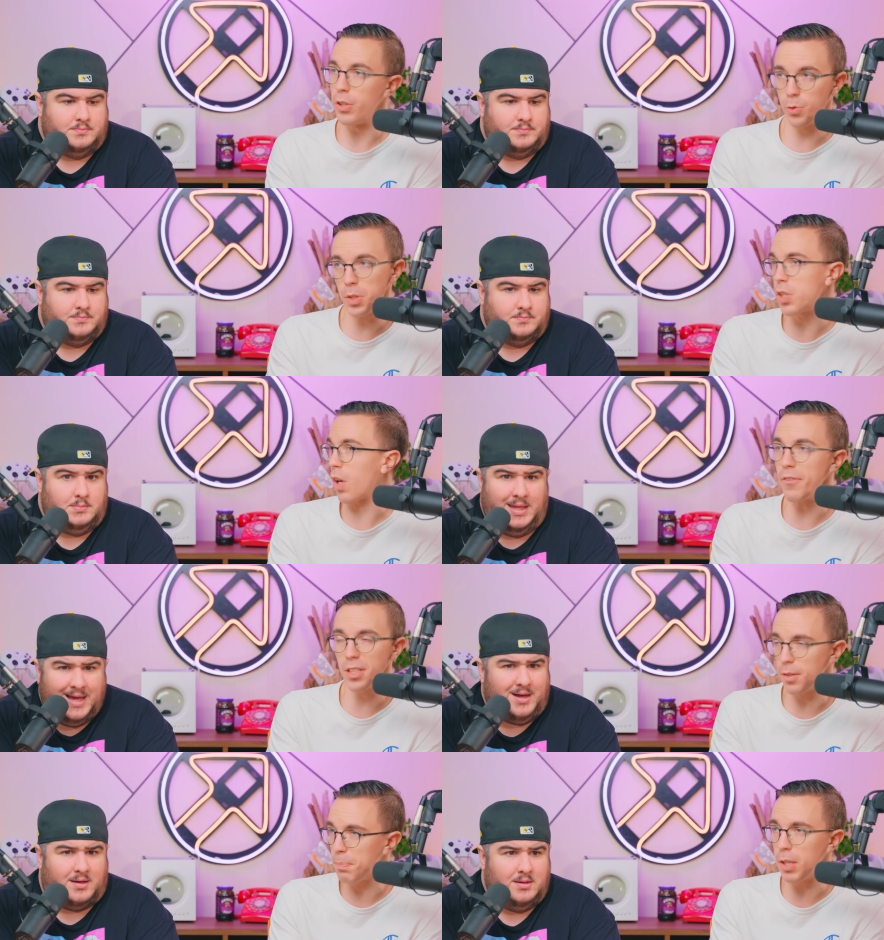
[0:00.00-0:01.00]
Speaker 1: Switch has
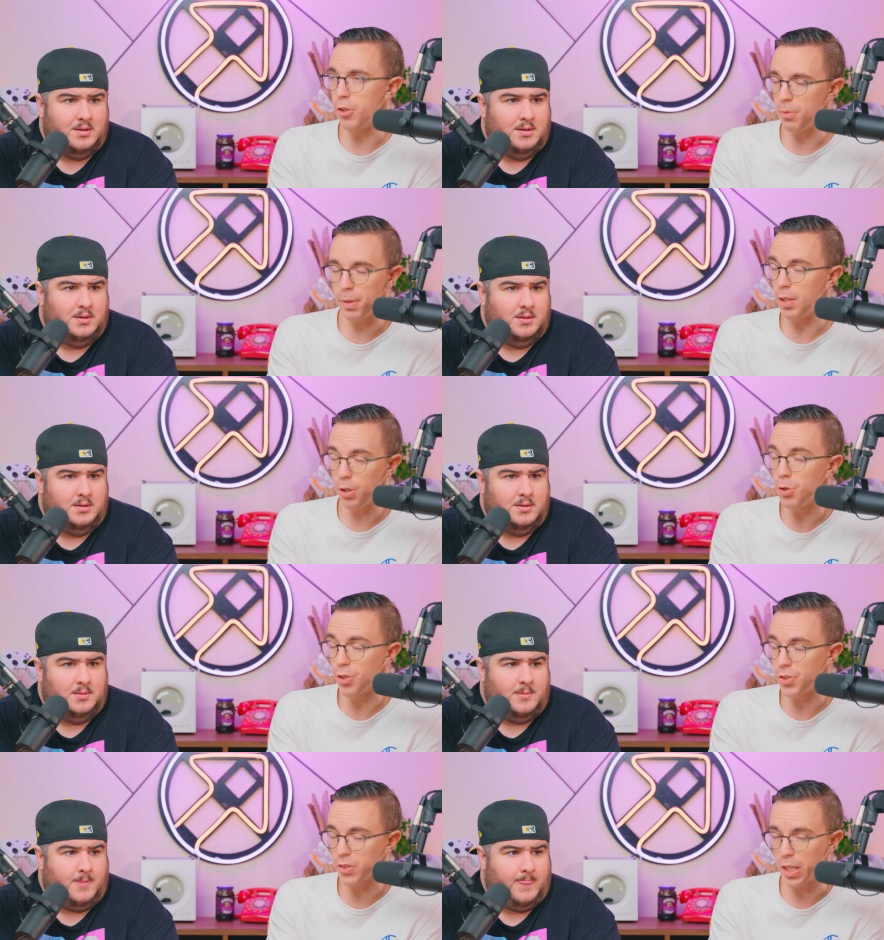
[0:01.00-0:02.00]
obviously yeah. be, been
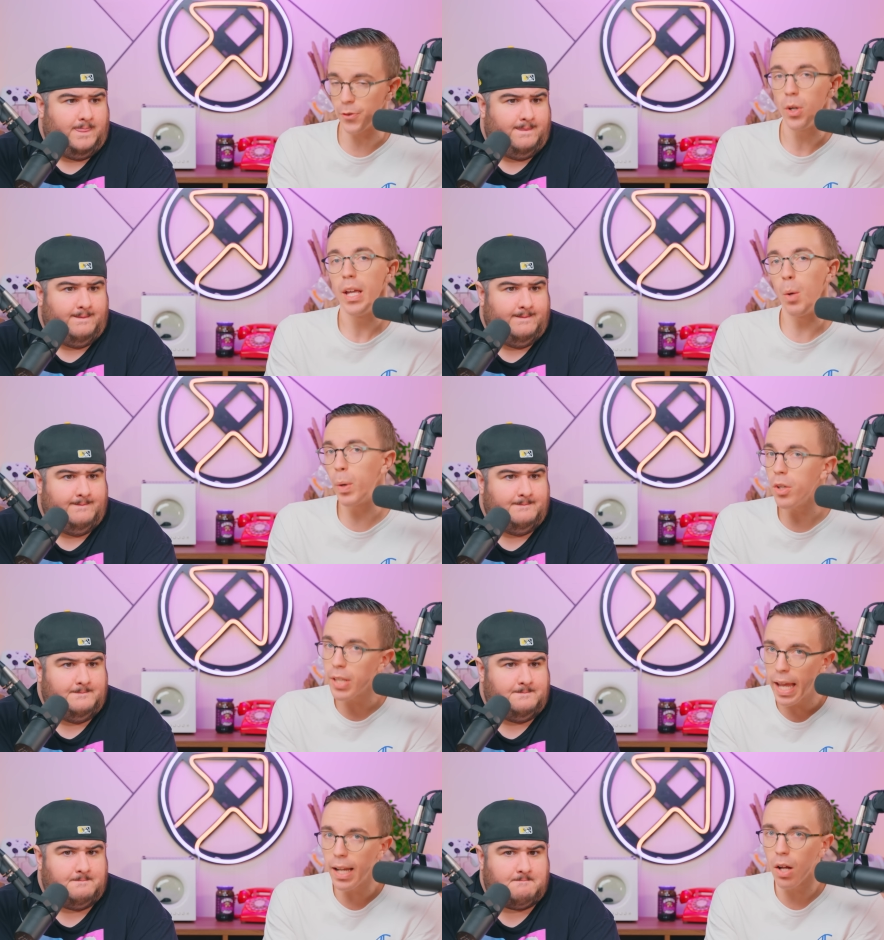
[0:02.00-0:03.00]
hugely successful, and
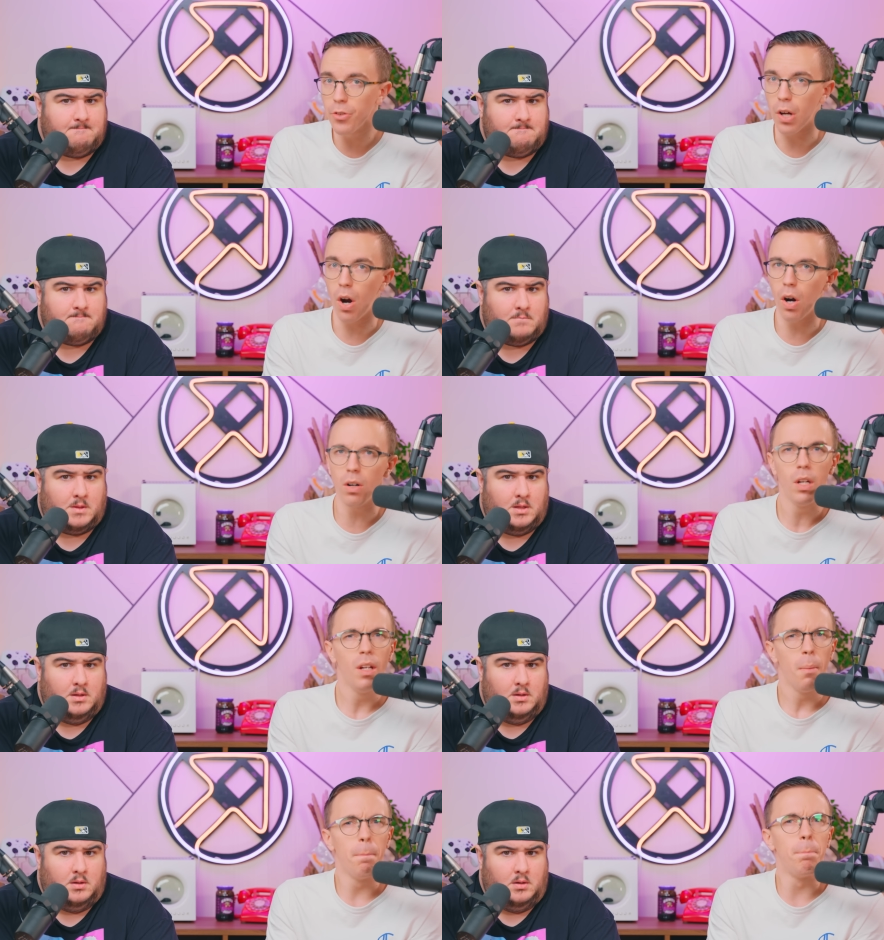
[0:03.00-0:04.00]
Windows handhelds are
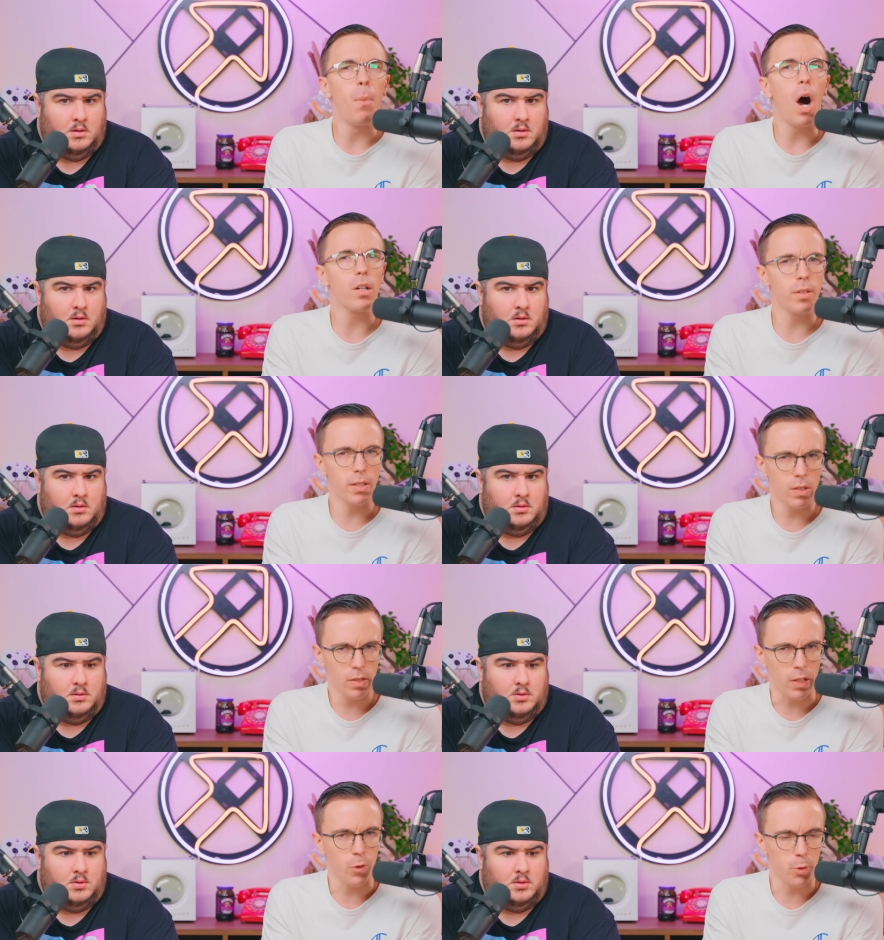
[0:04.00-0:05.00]
moderately
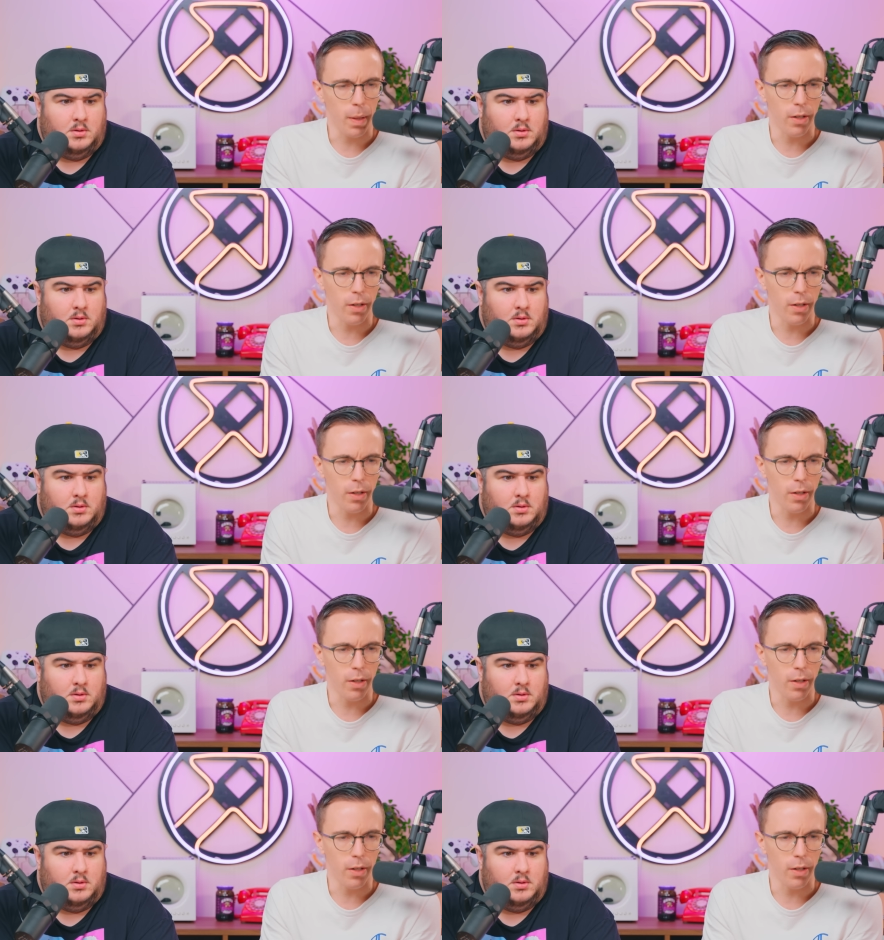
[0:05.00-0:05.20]
successful, to my